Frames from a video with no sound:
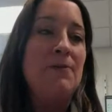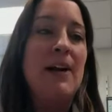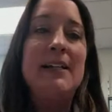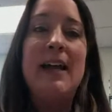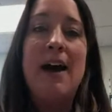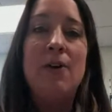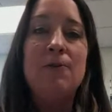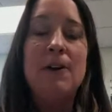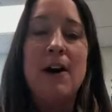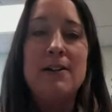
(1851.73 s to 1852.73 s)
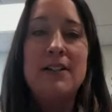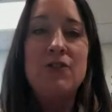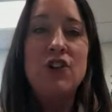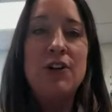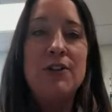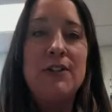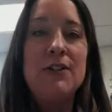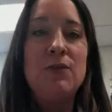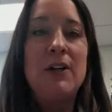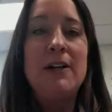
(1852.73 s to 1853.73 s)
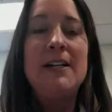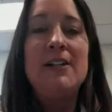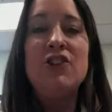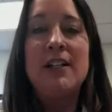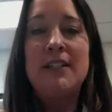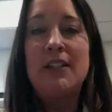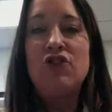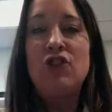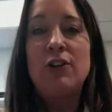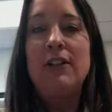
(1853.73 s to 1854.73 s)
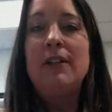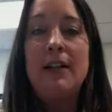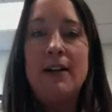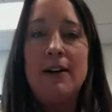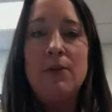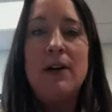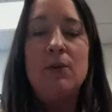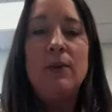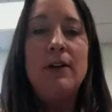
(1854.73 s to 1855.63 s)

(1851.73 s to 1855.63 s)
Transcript: right now for our teachers, we're in a transitional year where